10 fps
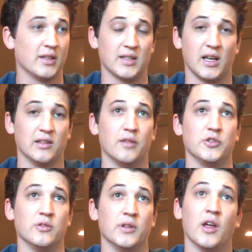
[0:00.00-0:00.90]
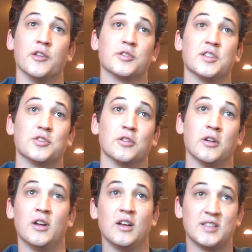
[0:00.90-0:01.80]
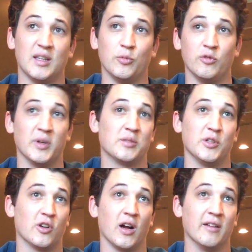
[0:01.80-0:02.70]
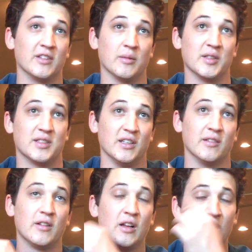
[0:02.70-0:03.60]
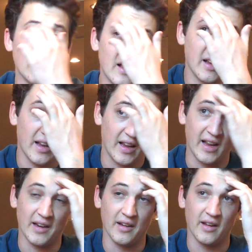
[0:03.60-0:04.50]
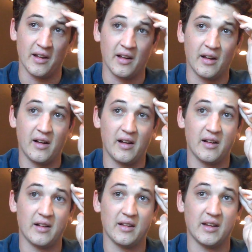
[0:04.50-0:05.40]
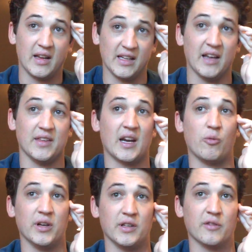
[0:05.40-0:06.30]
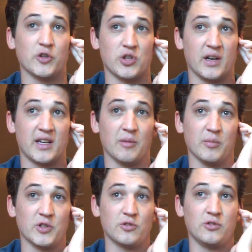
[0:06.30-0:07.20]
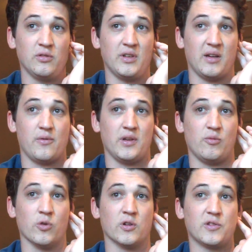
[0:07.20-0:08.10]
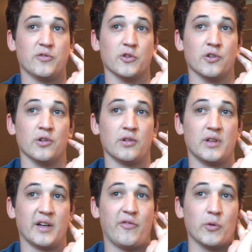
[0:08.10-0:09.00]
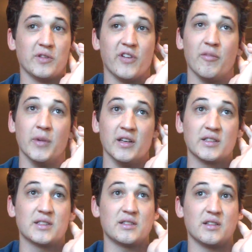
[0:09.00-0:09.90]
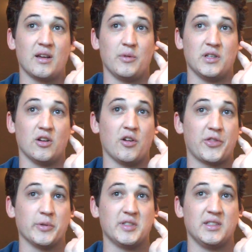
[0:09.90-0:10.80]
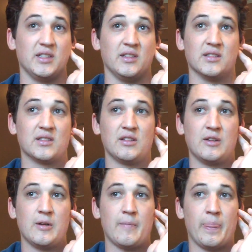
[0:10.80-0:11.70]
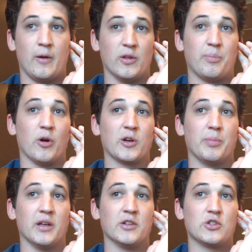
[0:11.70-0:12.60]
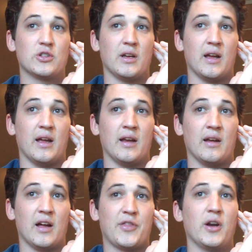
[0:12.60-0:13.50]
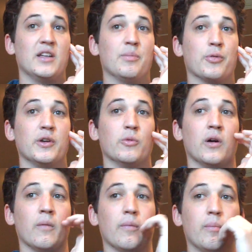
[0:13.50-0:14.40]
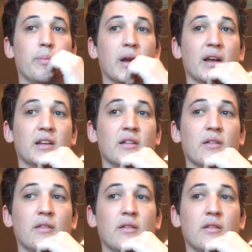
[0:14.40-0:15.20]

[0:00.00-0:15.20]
I loved you and the other sister. I said the movie makes me cry every time I see it. And and then I went in there for John Cameron Mitchell, and we worked for like 45 minutes, and we did all 3 scenes on the park bench. And I thought I did pretty well, but I didn't.